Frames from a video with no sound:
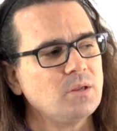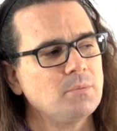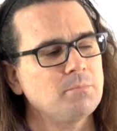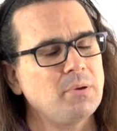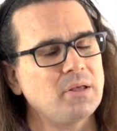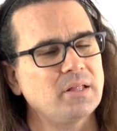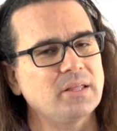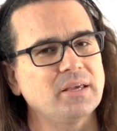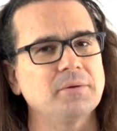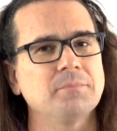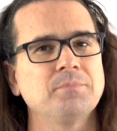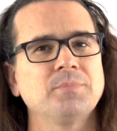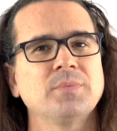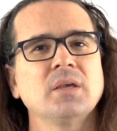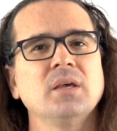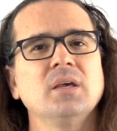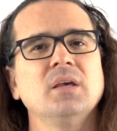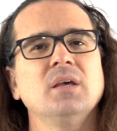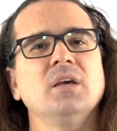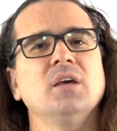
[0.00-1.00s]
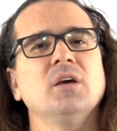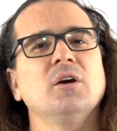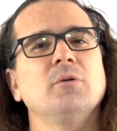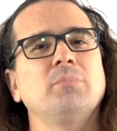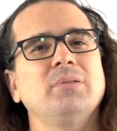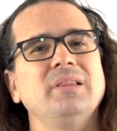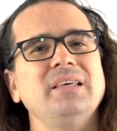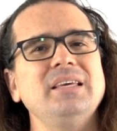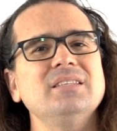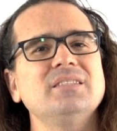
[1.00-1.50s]
Billy,
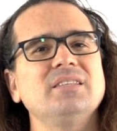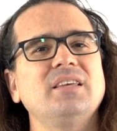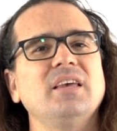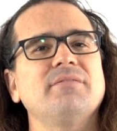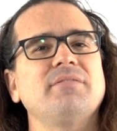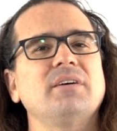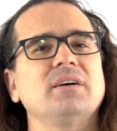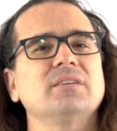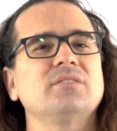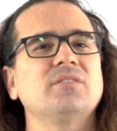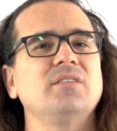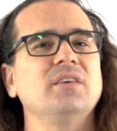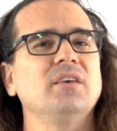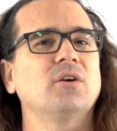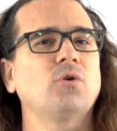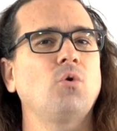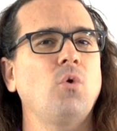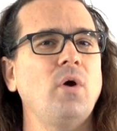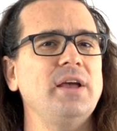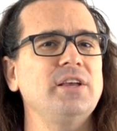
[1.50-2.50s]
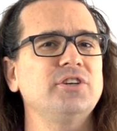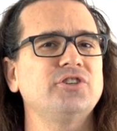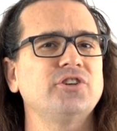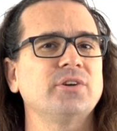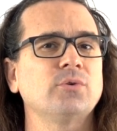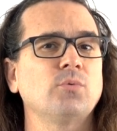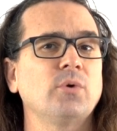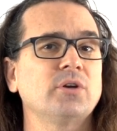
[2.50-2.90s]
please give us the equation